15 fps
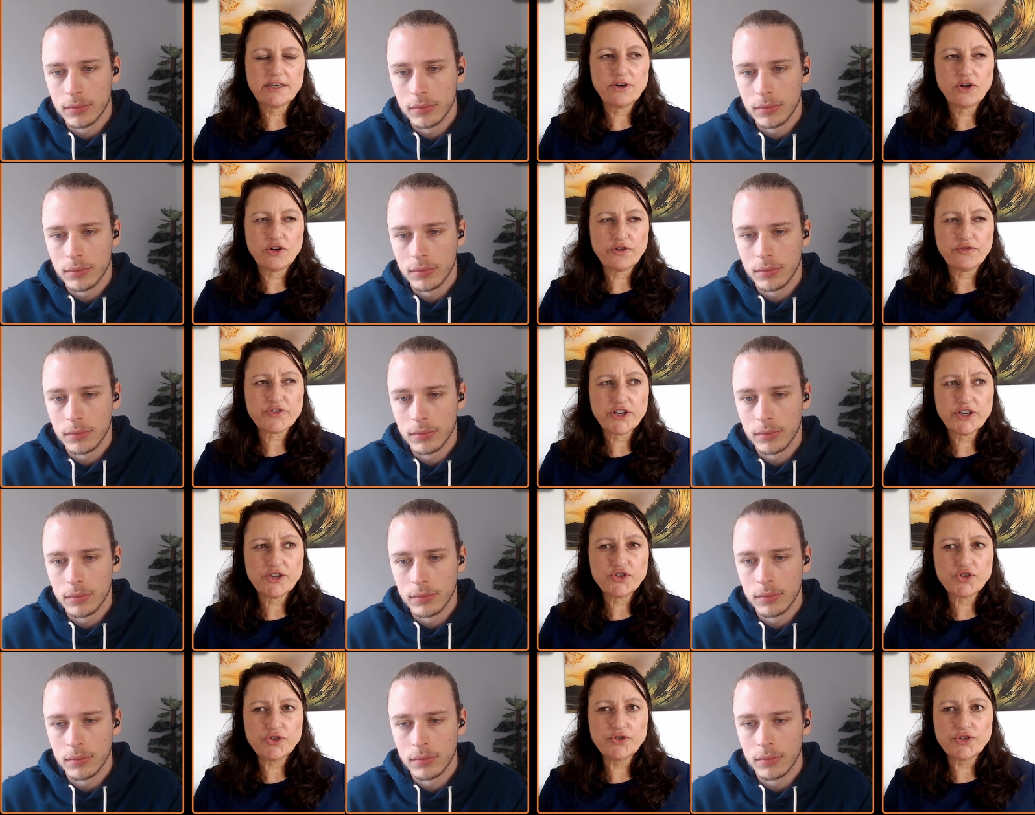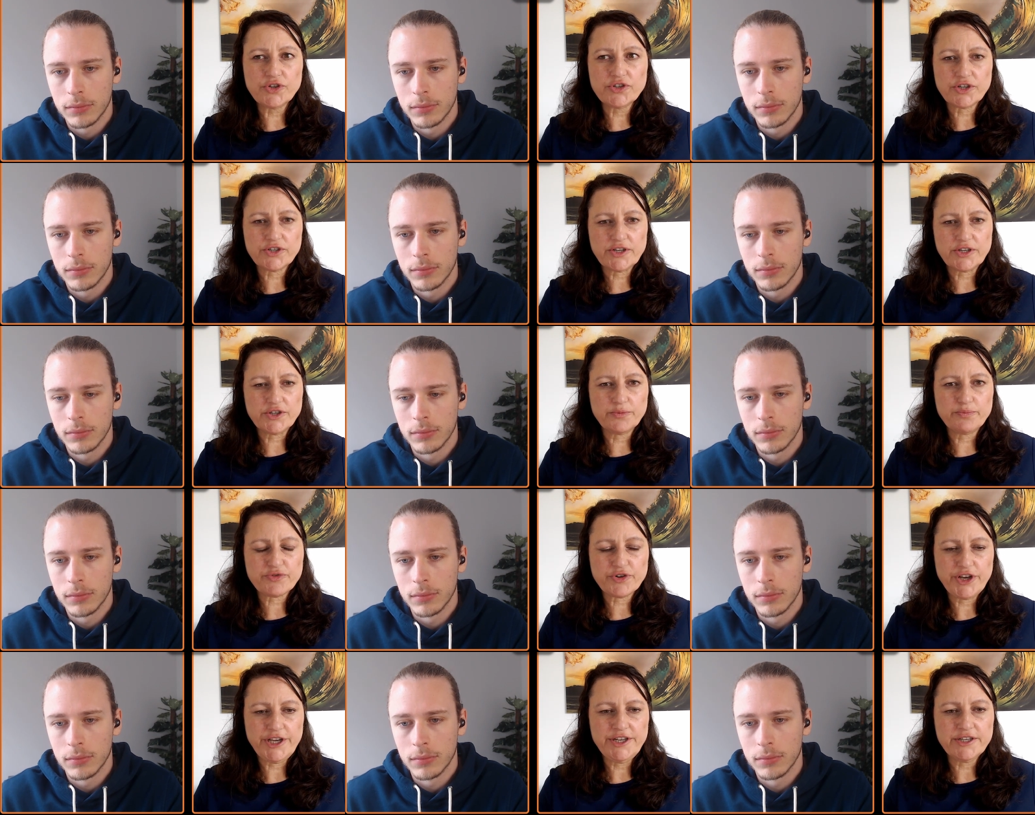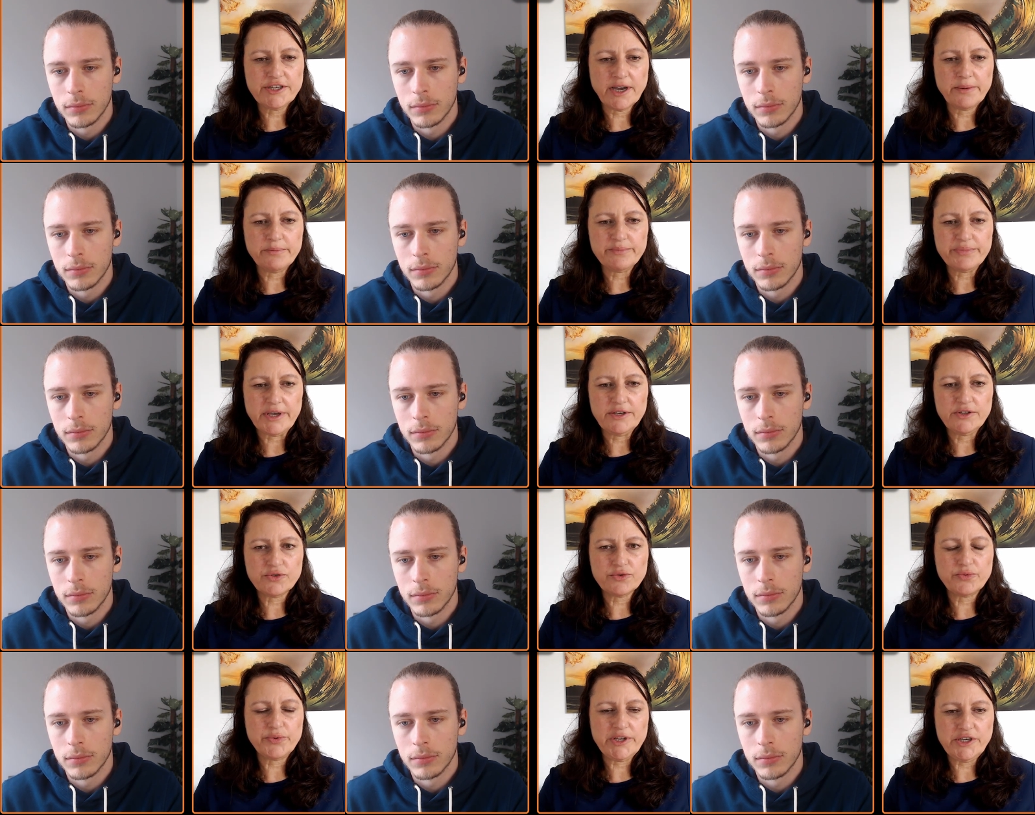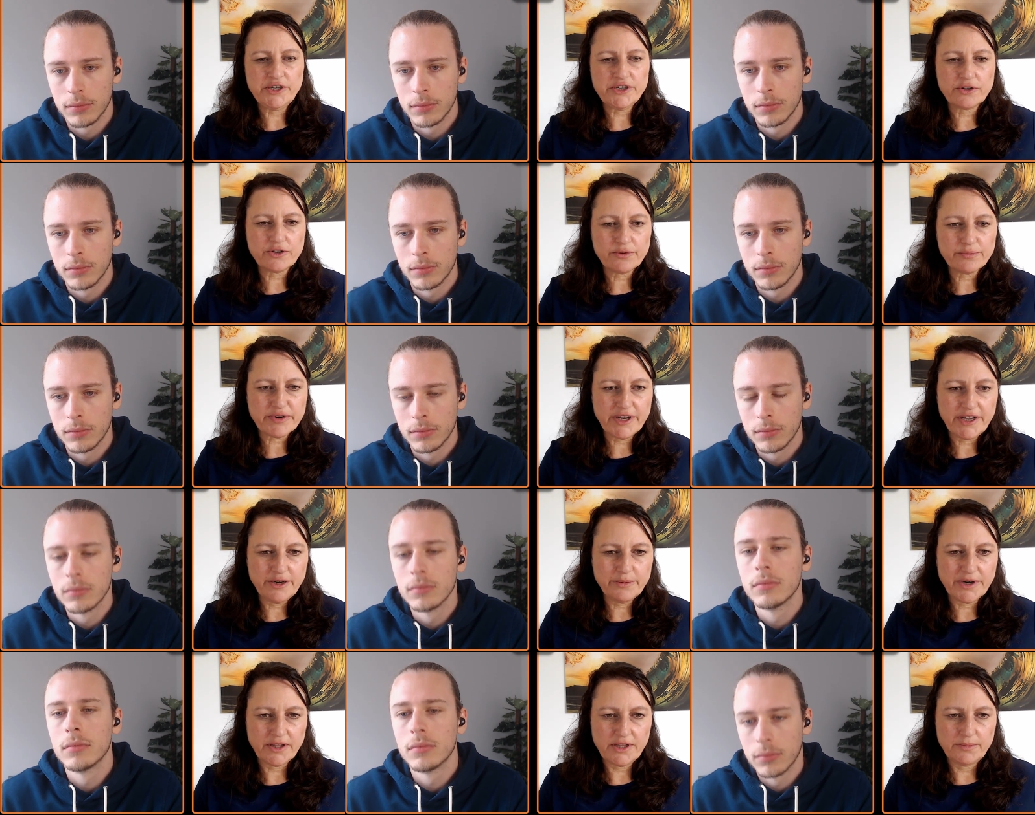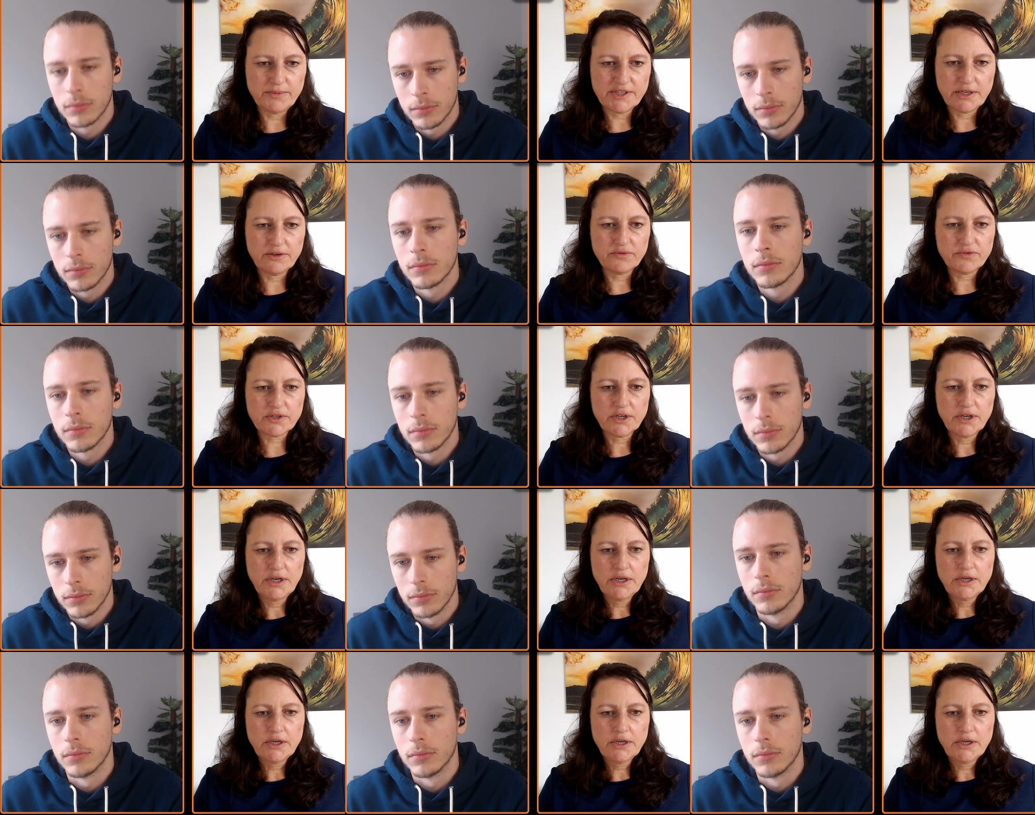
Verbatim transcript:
Speaker 1: is that a lot of traders use it just as a brain dump and to whinge and complain about themselves.